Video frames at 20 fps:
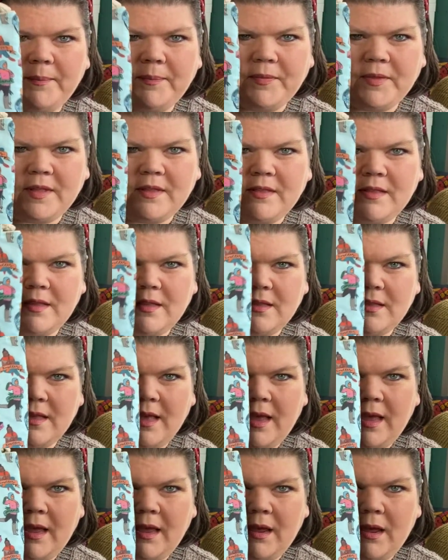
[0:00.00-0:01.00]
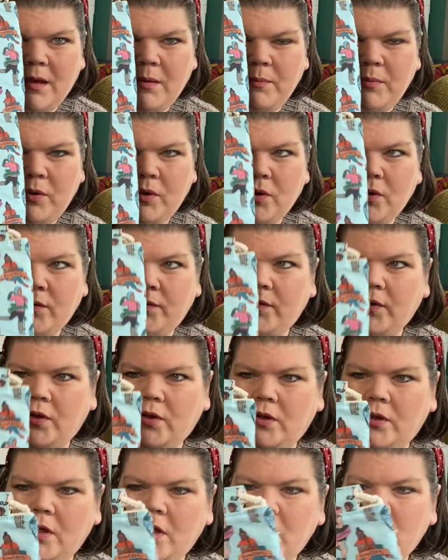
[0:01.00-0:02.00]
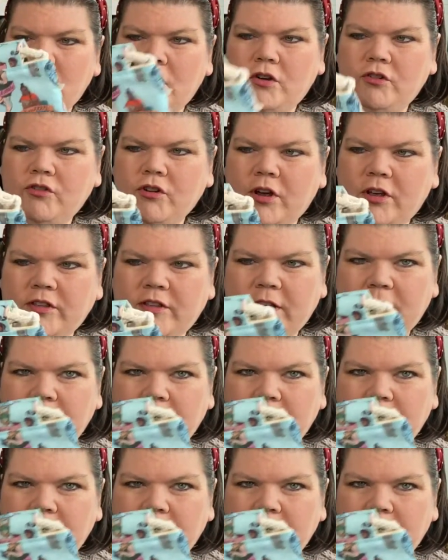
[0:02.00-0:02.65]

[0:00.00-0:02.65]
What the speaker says: This is a beautiful drawstring